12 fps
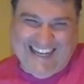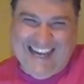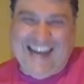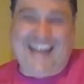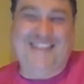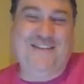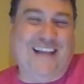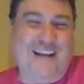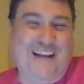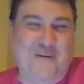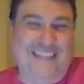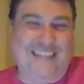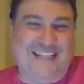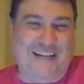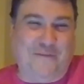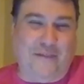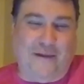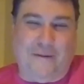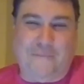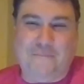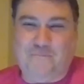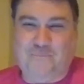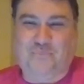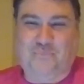I do like Queen Latifah, though.
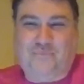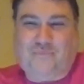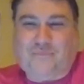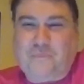Let me